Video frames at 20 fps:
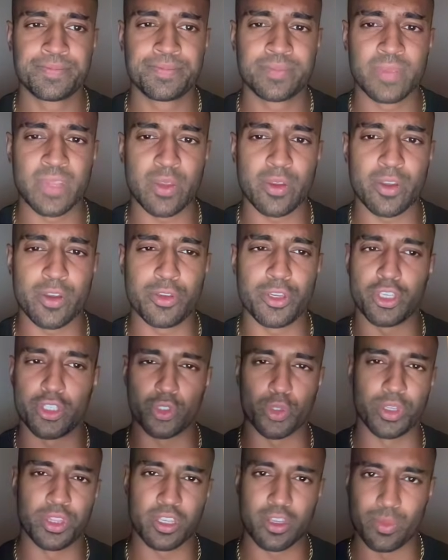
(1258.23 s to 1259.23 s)
There you go. You can
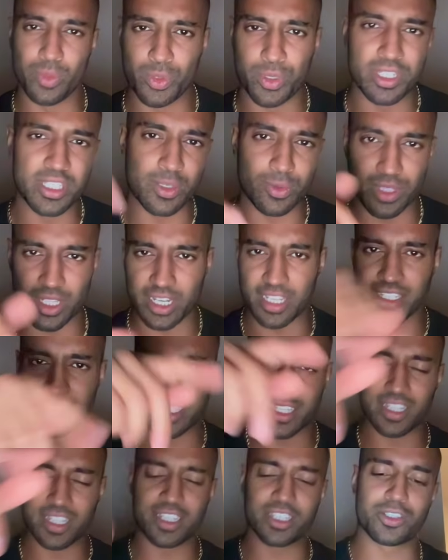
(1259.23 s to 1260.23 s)
join the community with the links
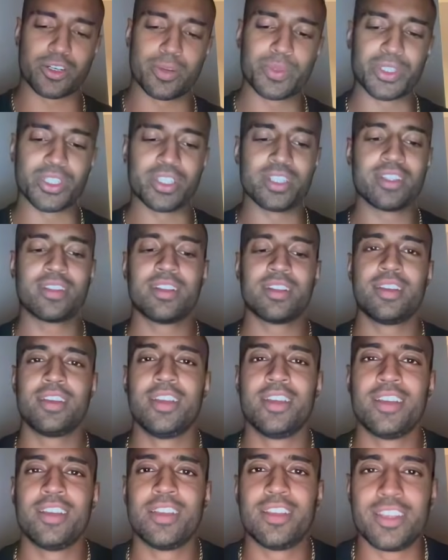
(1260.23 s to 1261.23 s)
in the description.
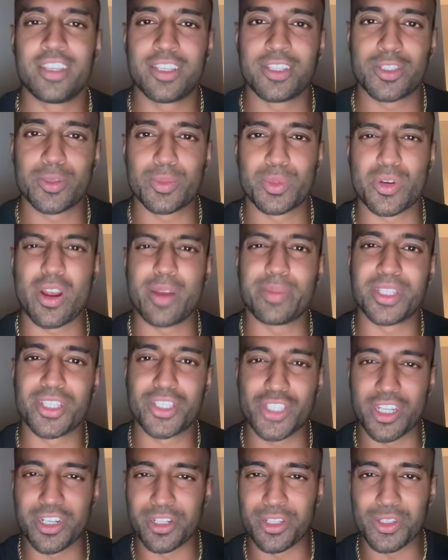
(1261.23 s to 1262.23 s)
You can subscribe to the
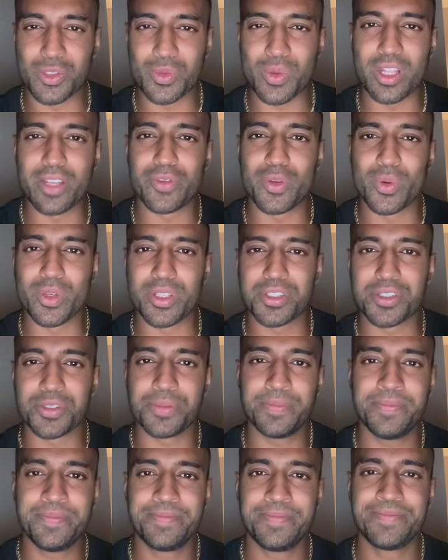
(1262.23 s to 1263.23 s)
channel as well if you want to.
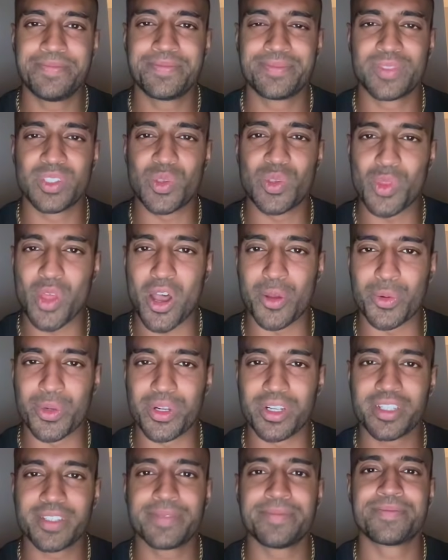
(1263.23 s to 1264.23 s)
Do the hard
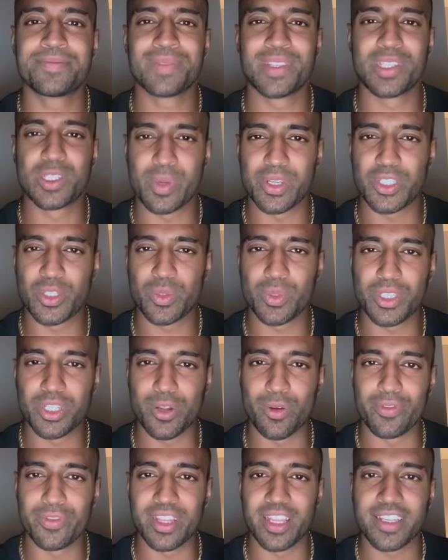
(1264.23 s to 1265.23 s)
work, especially when you
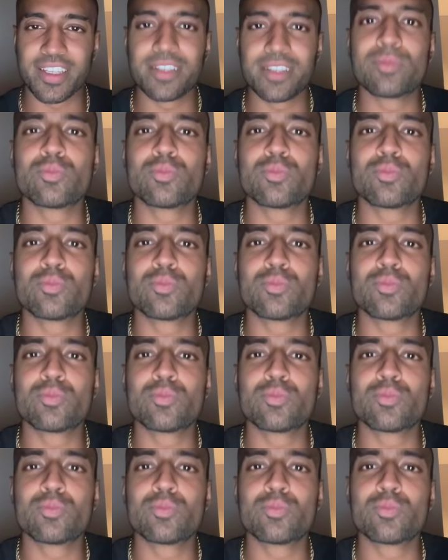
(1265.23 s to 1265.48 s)
don't feel like it.